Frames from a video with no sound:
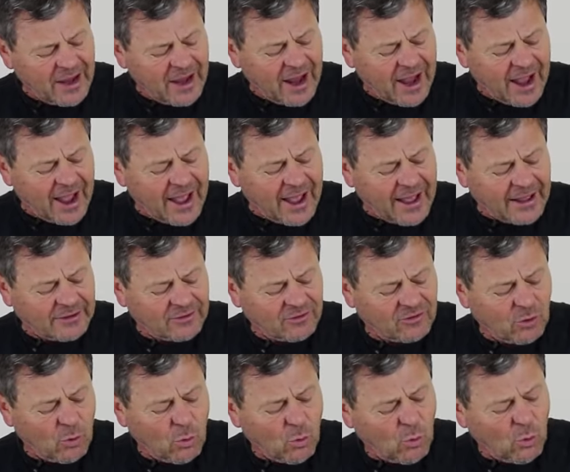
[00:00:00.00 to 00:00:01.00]

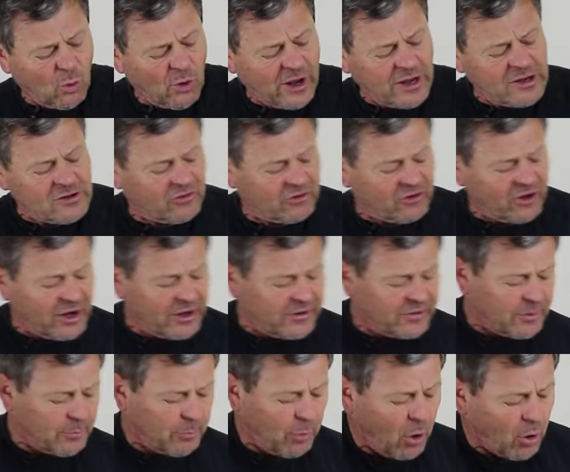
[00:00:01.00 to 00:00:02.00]
and inside
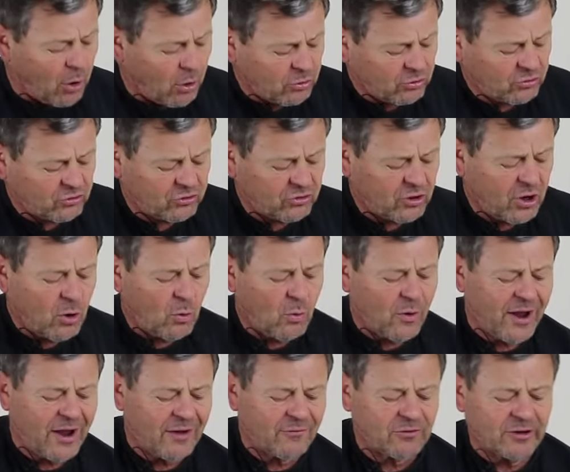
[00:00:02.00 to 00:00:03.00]
the box we
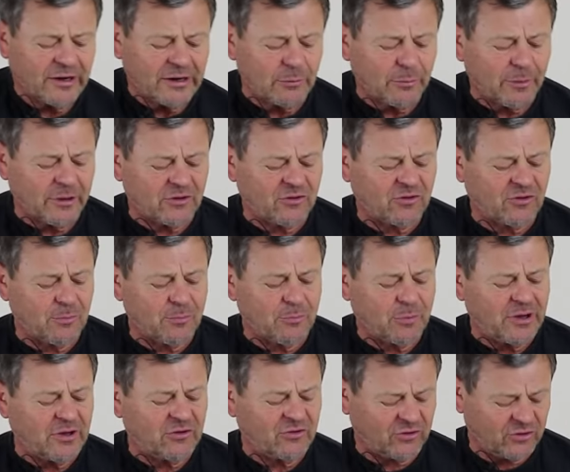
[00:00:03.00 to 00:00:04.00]
have little bits and
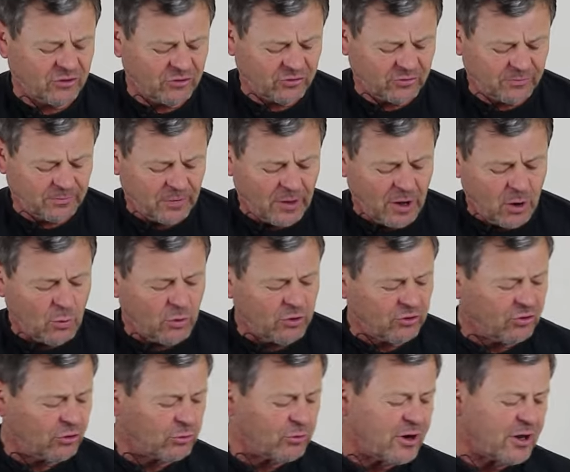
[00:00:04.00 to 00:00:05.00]
pieces which
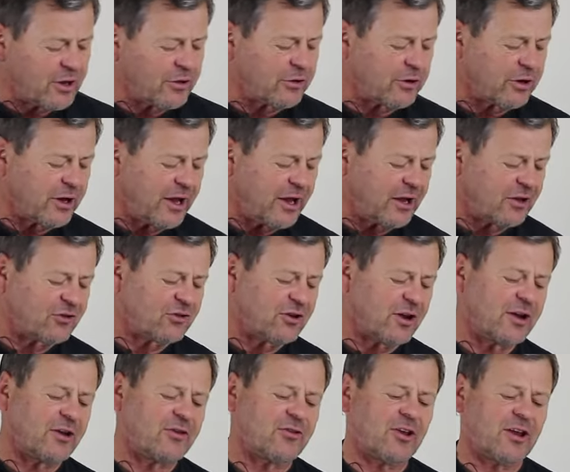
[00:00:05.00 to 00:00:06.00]
are rather
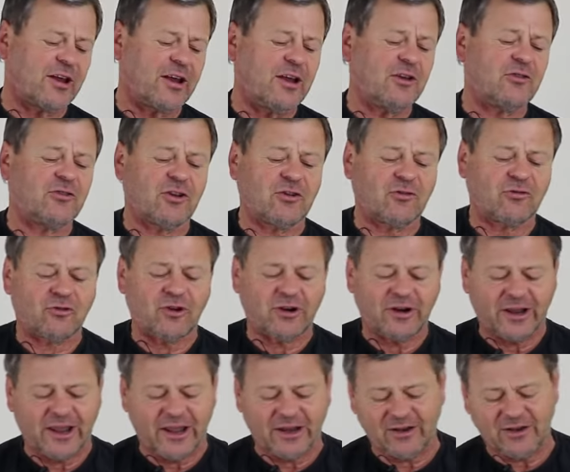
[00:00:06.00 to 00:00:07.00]
exciting. He says trying to
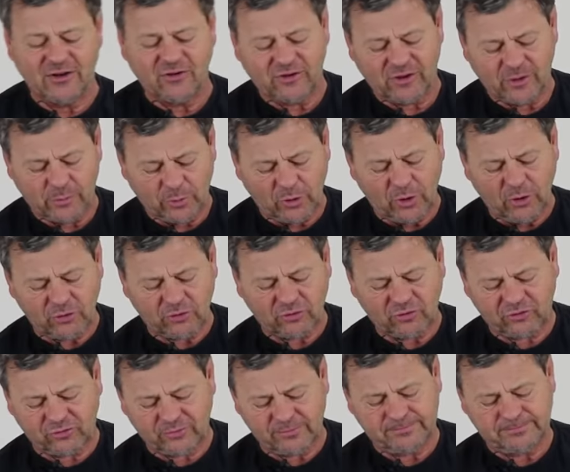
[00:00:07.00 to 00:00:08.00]
get into the
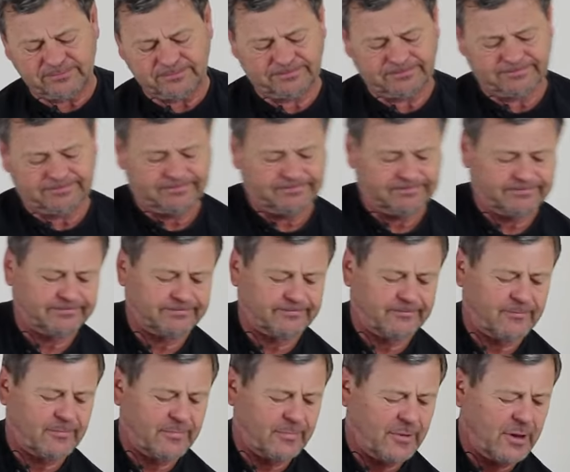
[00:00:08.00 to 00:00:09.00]
box.
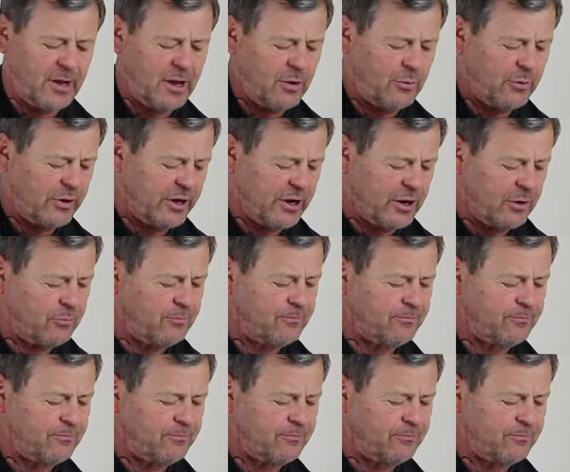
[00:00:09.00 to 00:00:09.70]
There we go.